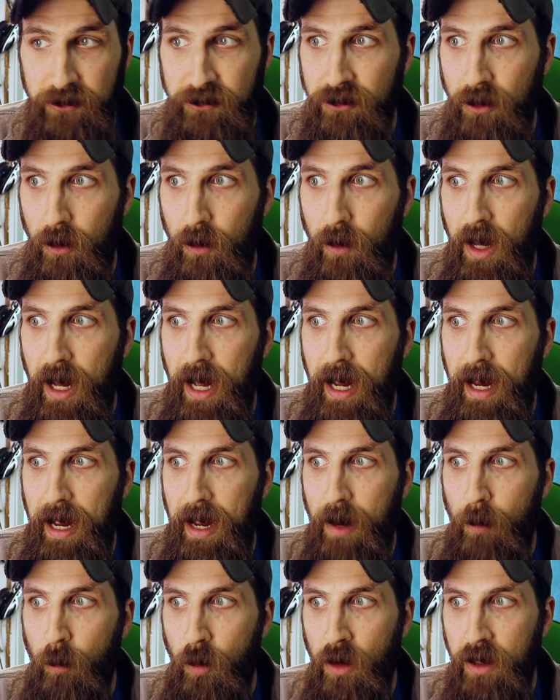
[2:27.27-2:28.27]
So
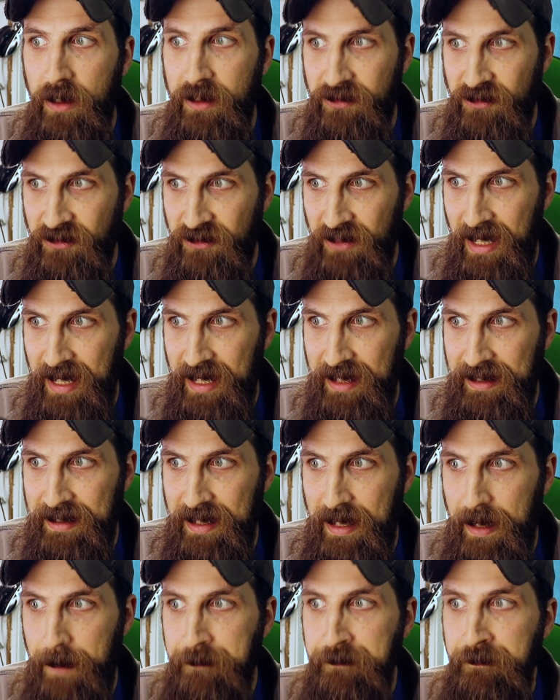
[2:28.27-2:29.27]
I want to say
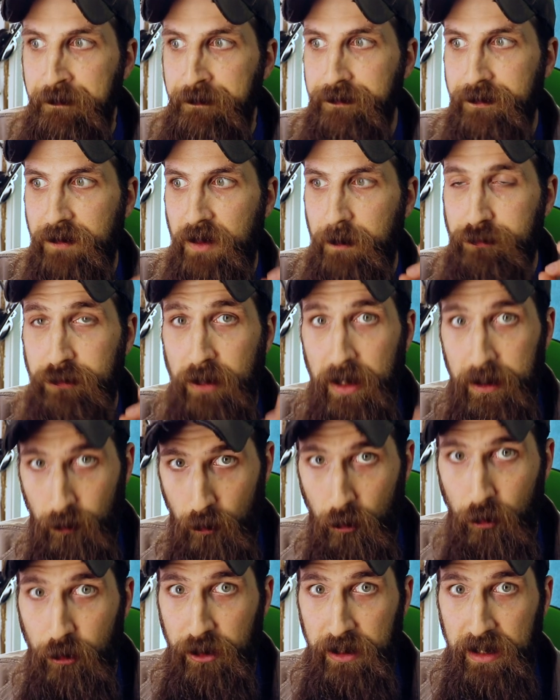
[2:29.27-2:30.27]
that the
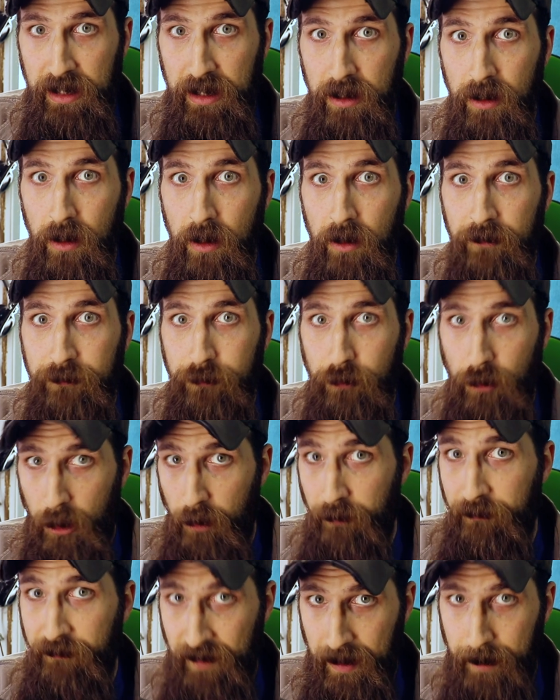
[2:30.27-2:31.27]
priority for
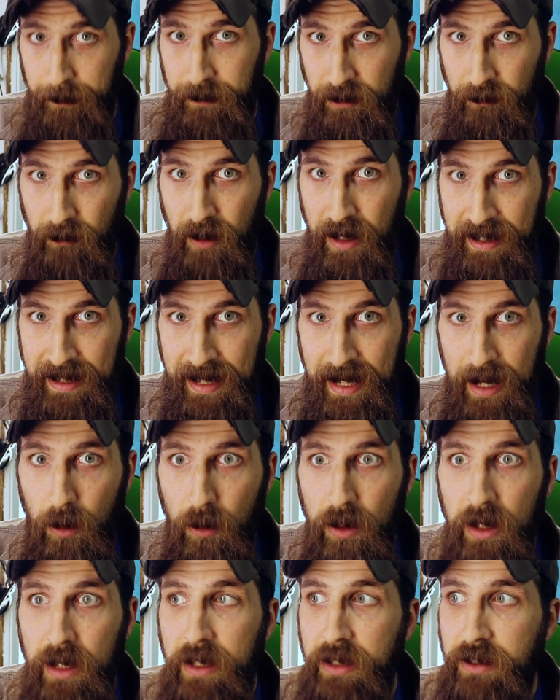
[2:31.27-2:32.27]
our family right
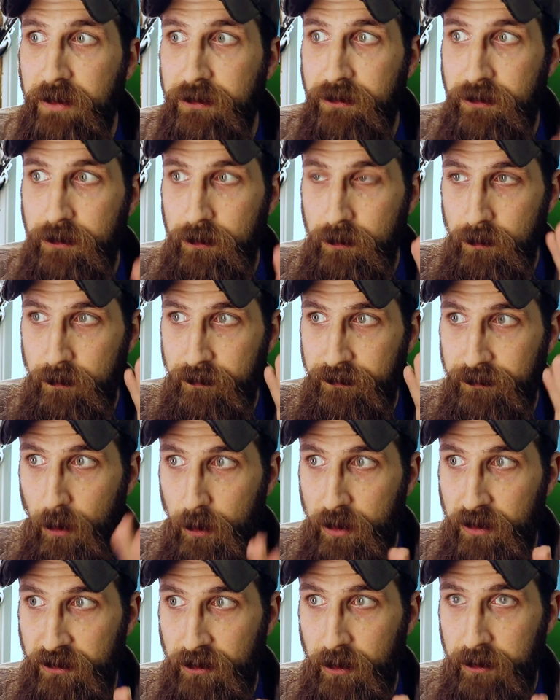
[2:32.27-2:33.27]
now is to
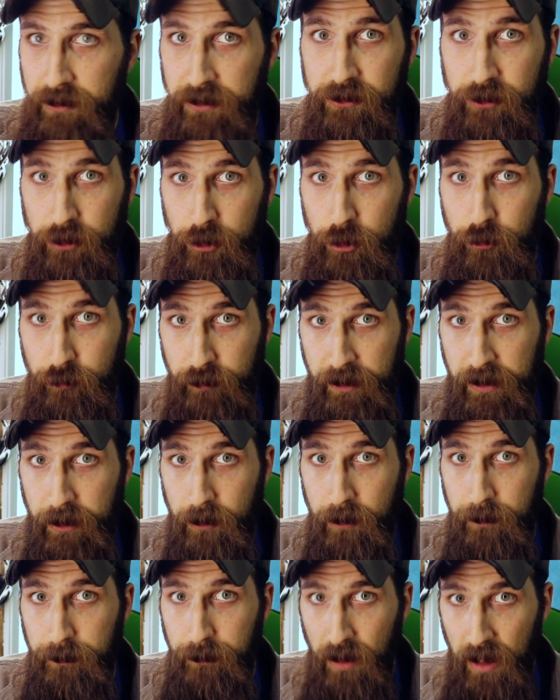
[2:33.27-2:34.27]
focus on this
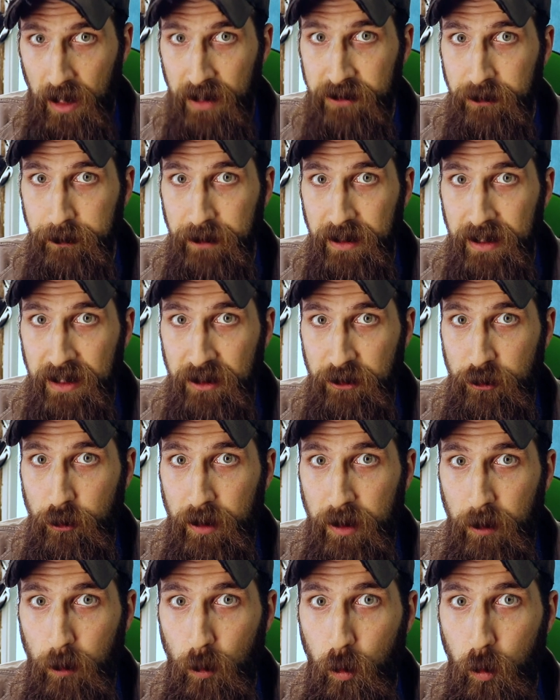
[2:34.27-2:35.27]
career blossoming and
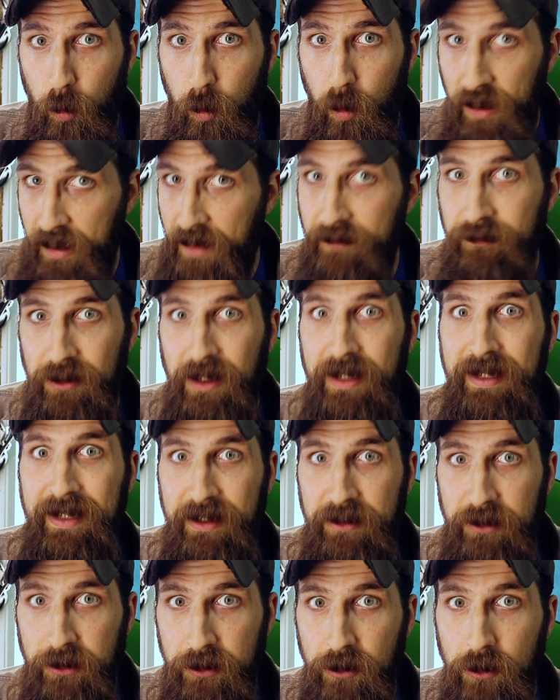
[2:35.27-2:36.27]
doing whatever I
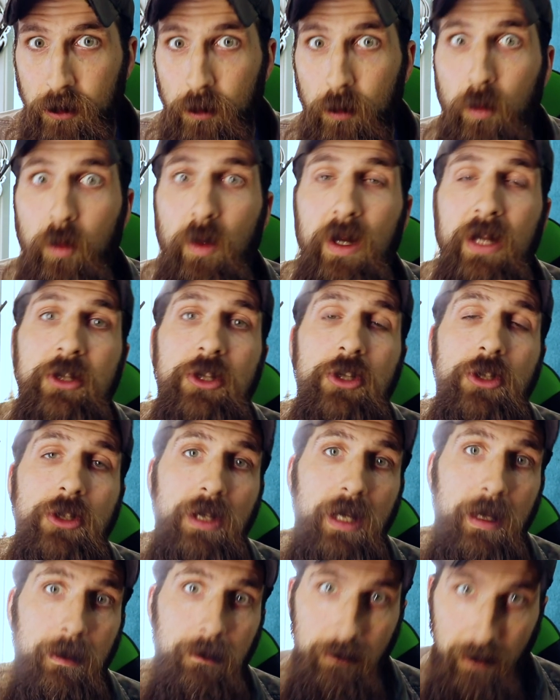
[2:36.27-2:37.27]
need to do, which
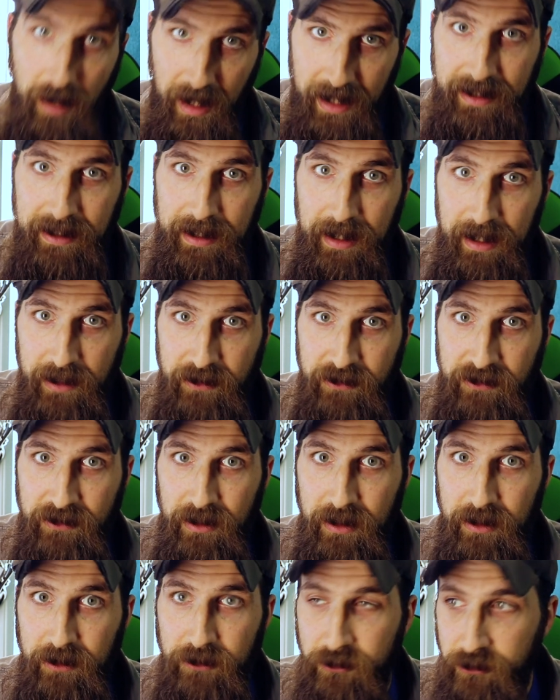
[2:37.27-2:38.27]
in my case
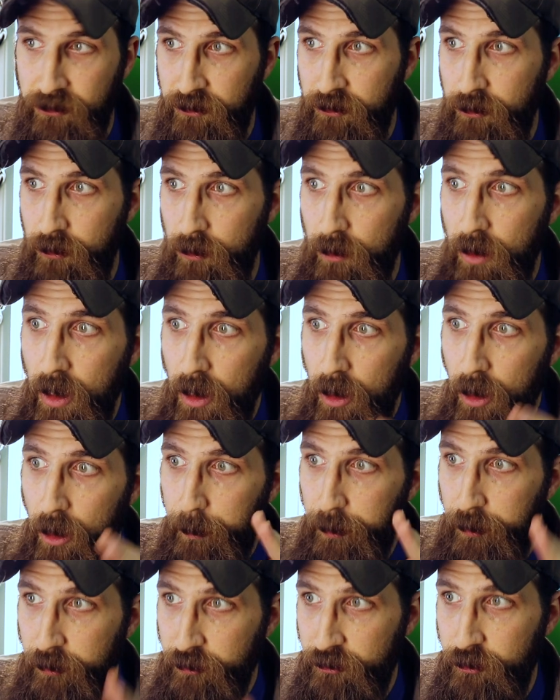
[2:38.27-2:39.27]
is to
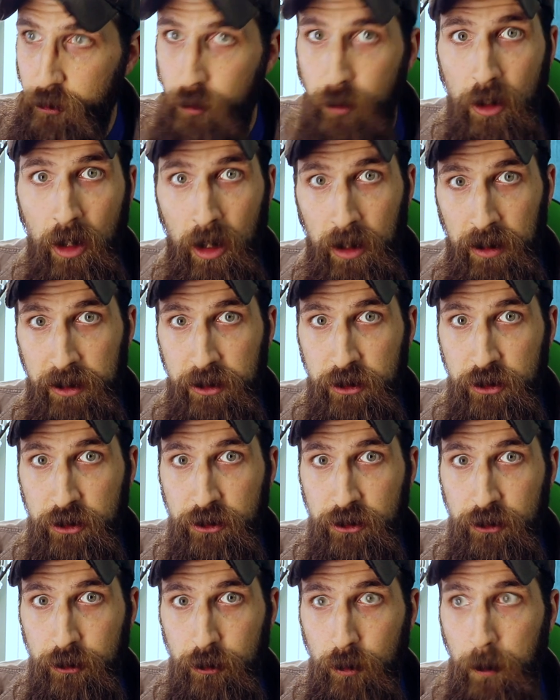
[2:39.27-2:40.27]
pursue knowledge
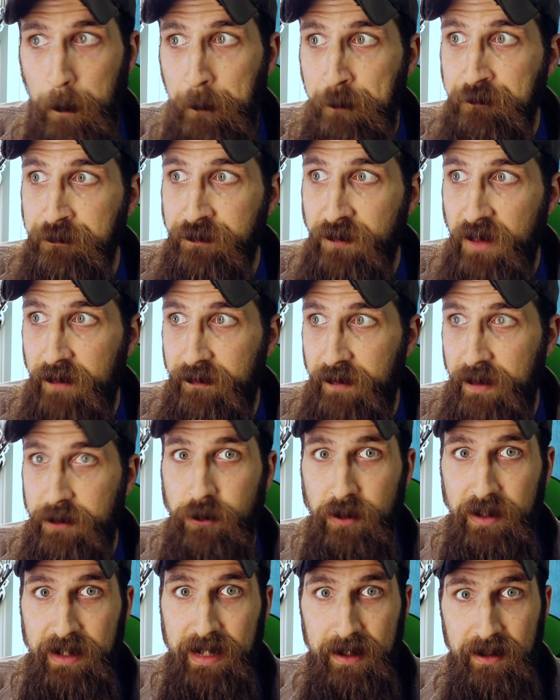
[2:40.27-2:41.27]
to
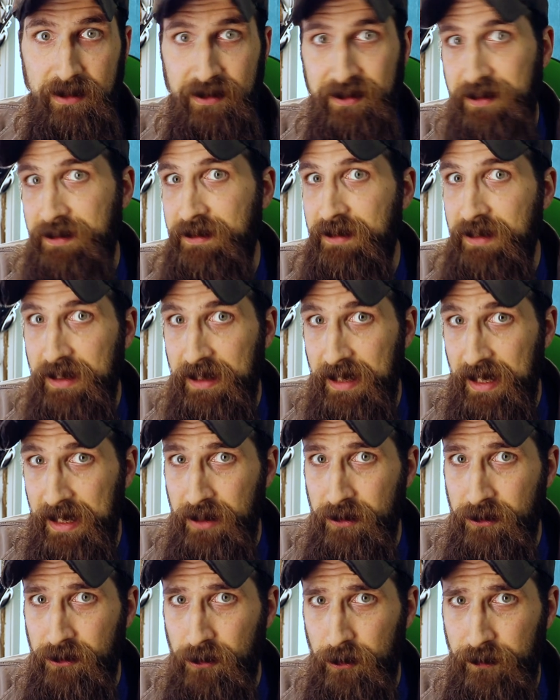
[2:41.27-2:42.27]
eventually get a
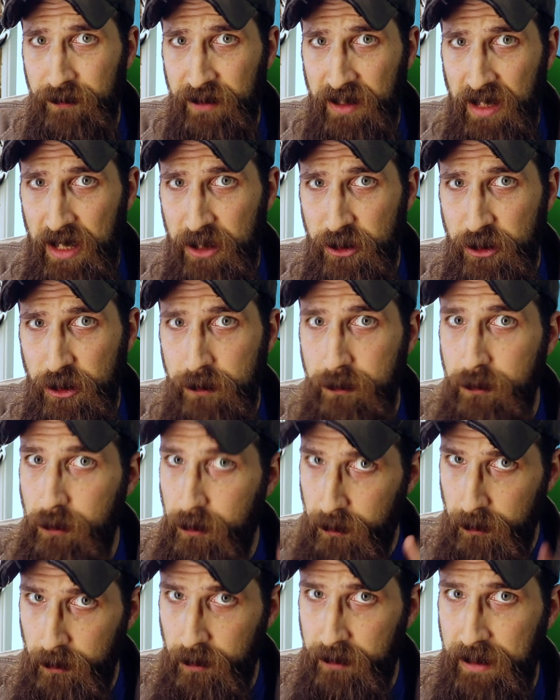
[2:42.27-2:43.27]
CCNA certification. You
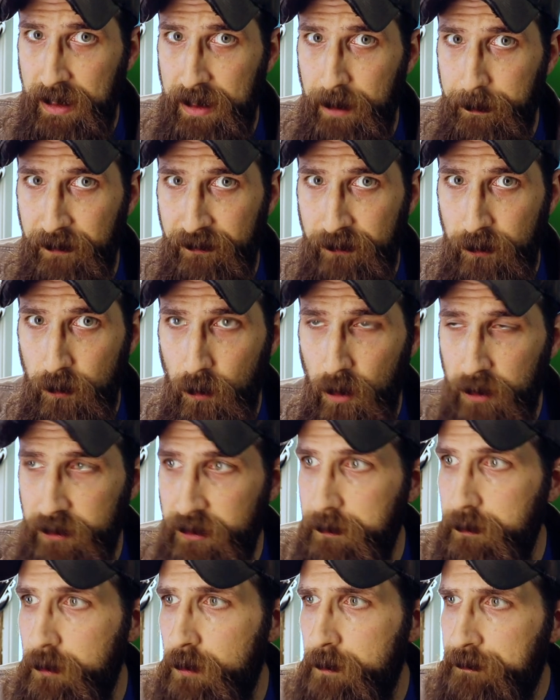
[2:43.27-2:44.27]
can look that up if you want
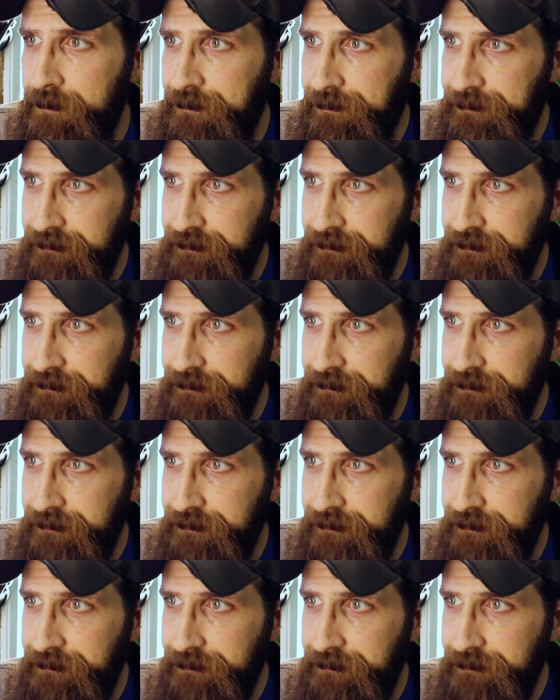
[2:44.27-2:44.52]
to.